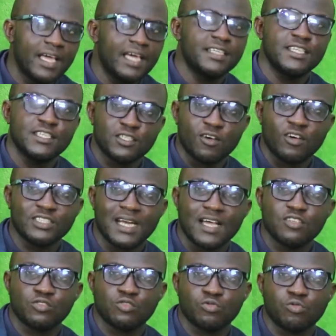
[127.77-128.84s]
a discussion
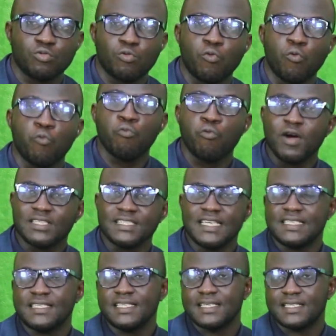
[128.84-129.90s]
as to what
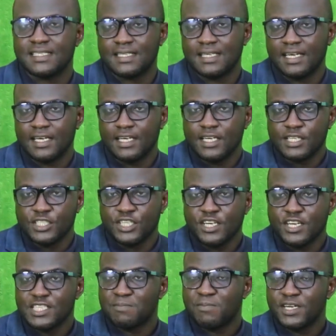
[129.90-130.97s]
is it she
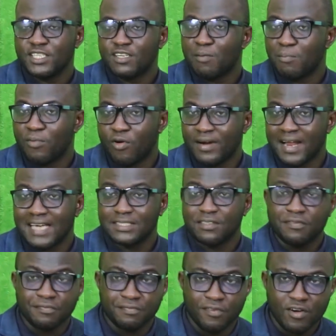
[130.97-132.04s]
is bringing on board as
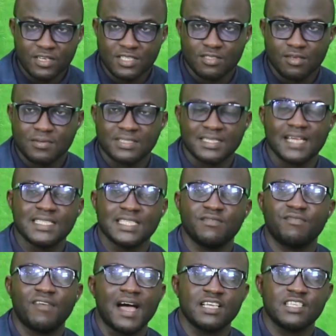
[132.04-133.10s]
the fourth
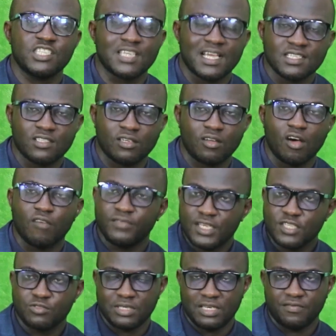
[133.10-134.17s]
substantive Vice-Chancellor of
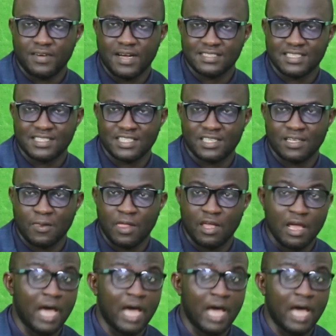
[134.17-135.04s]
this university,